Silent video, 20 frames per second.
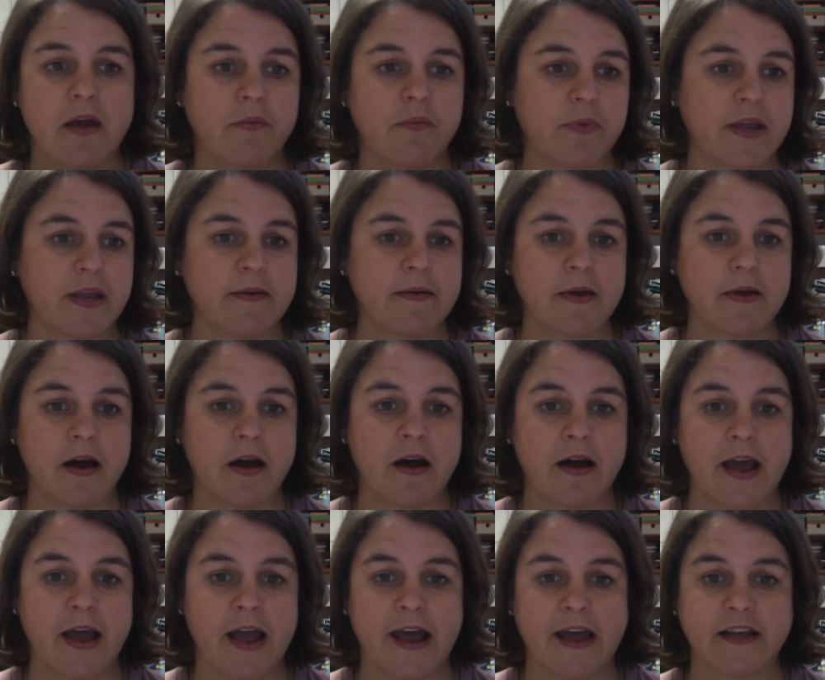We
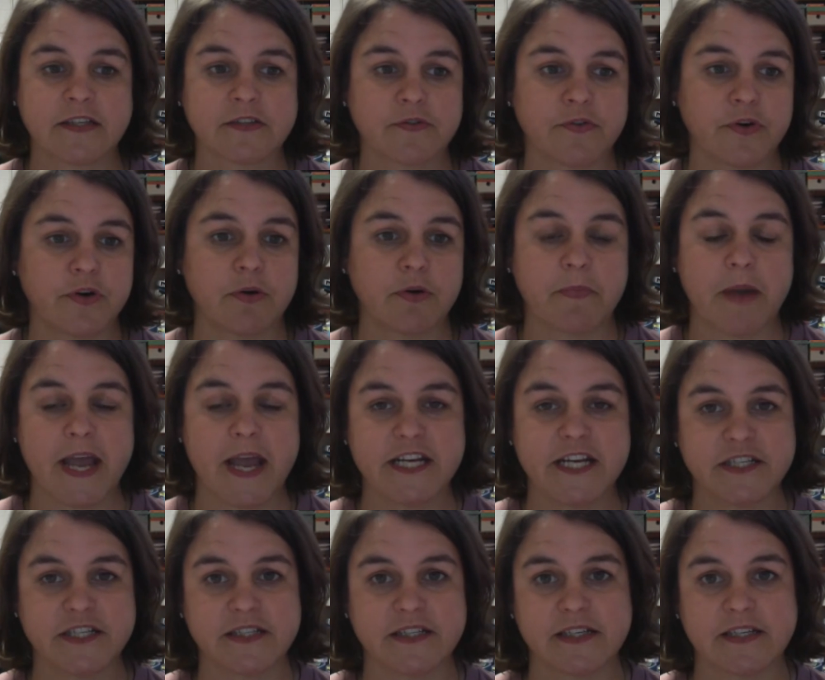ask for your
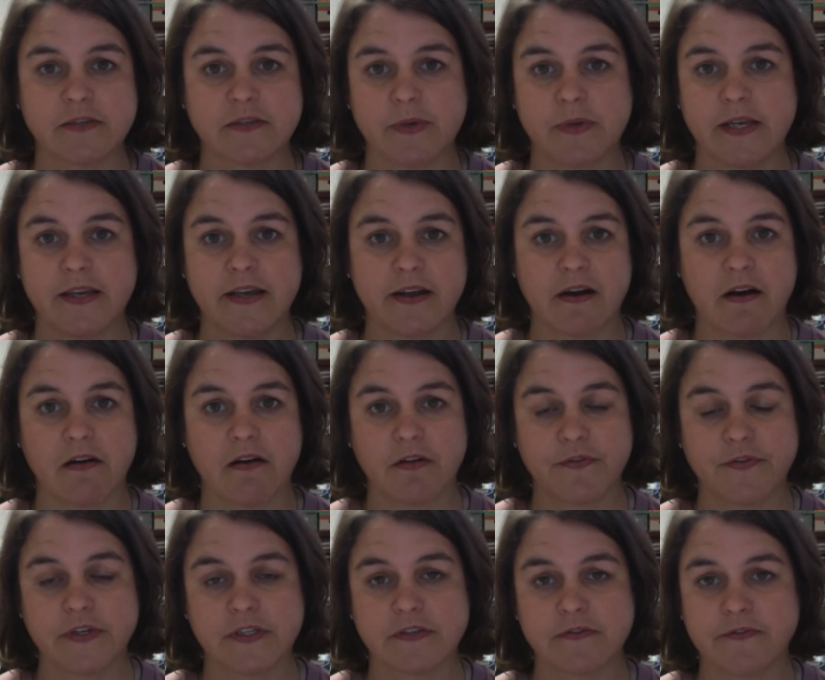patience as we get all of
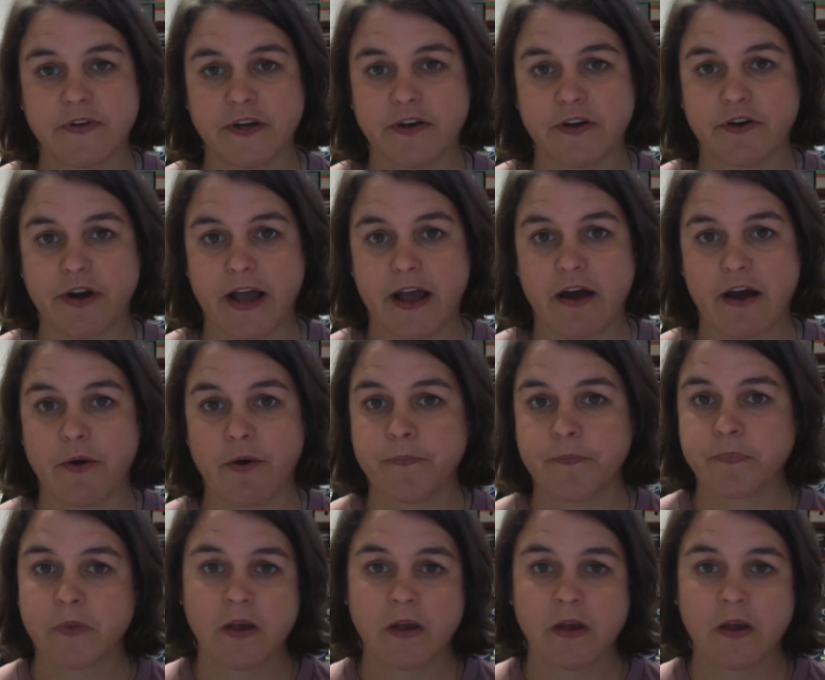this figured out.